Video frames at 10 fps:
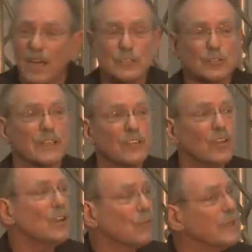countries
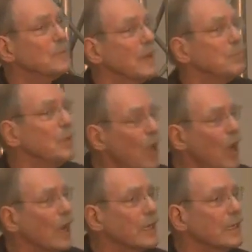read my
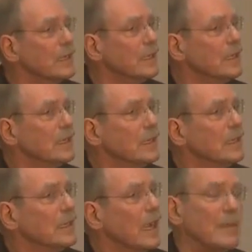blog.
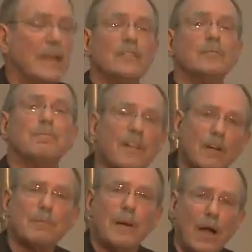I mean, that's
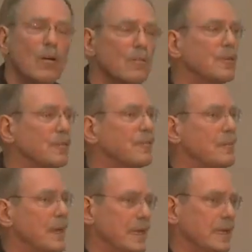very powerful for
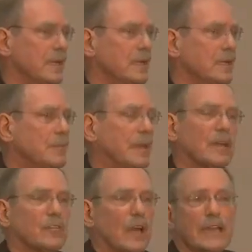me
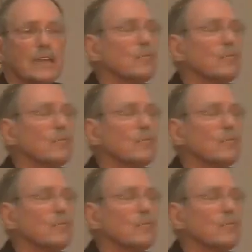because I